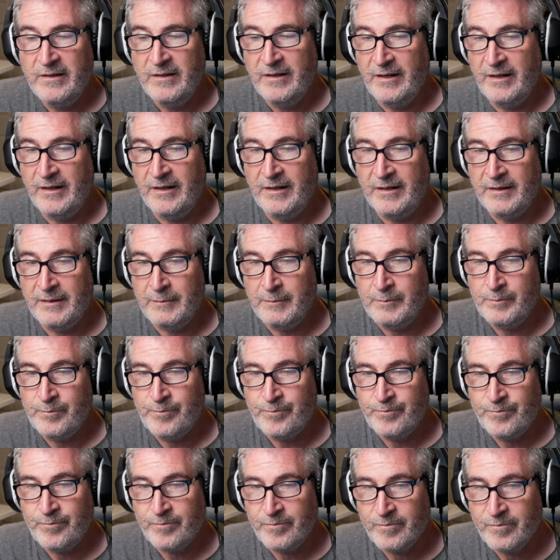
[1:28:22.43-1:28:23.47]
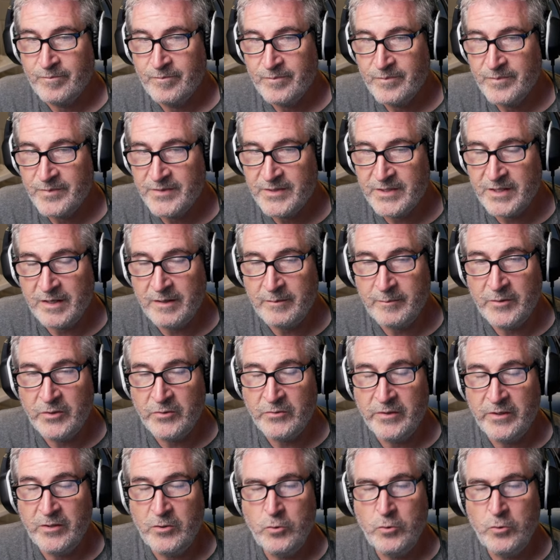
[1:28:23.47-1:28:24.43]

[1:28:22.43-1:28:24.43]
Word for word: So I'm going,